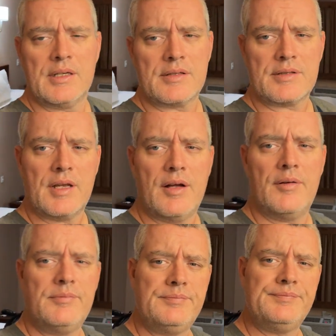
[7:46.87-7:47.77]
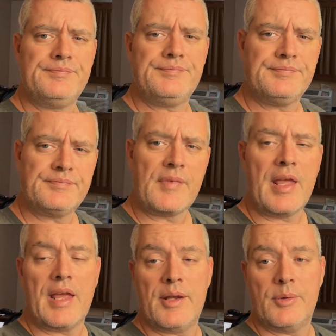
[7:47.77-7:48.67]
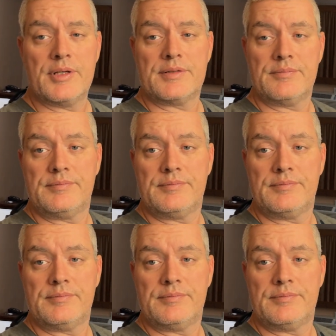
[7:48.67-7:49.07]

So, anyways,